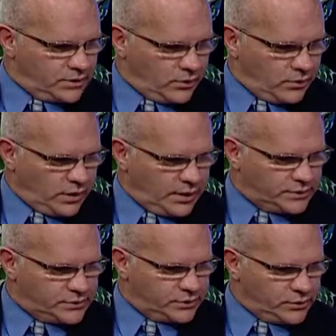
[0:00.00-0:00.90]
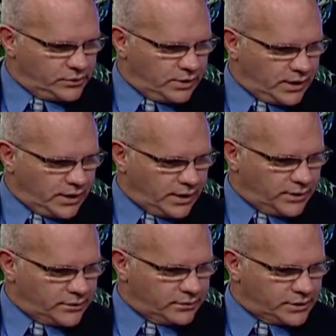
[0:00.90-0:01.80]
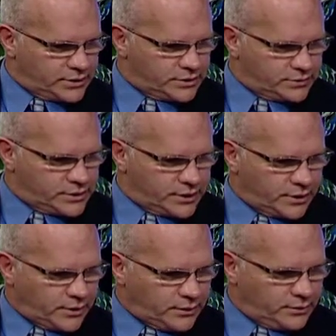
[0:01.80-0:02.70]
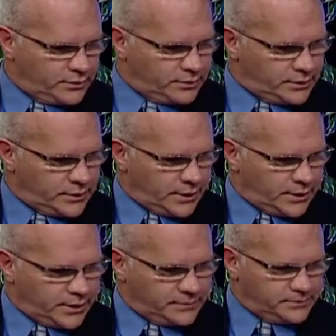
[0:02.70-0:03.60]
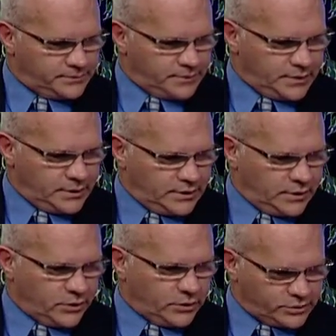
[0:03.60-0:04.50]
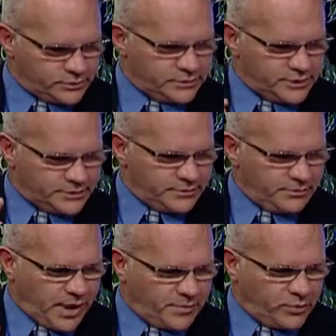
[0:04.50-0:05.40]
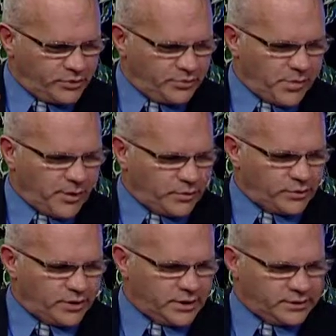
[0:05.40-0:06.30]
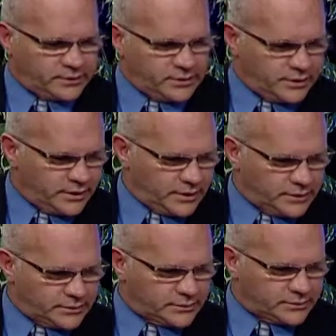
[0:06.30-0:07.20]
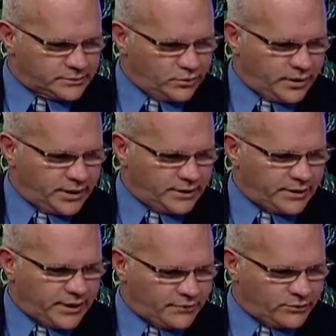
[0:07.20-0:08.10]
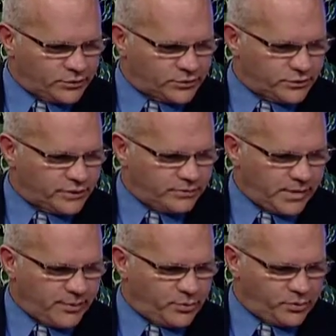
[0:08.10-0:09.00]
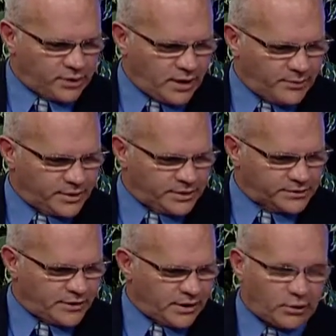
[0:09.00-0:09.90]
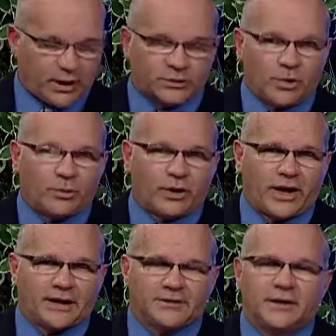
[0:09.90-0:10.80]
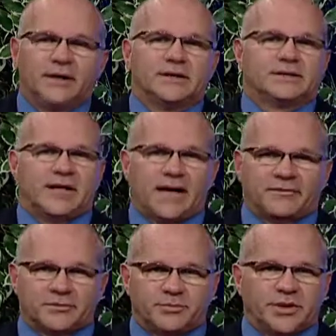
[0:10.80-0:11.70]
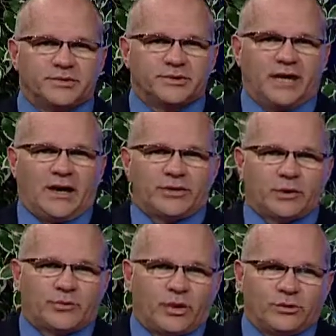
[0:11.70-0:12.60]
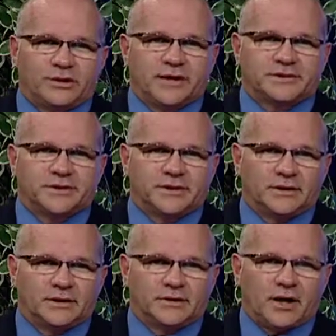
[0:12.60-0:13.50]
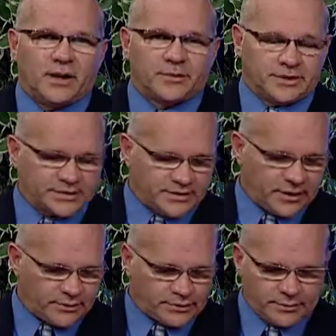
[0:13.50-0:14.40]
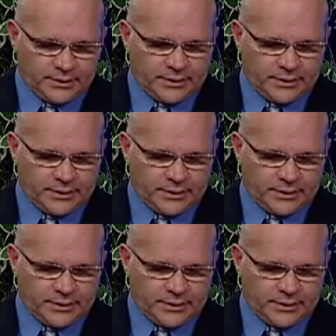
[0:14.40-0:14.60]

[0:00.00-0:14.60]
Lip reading: go on to other issues here. Of course, just in Maplewood, remember the 20th anniversary of the Maplewood Communist Center, October 8th. Should have some people down there protesting the Communist Center.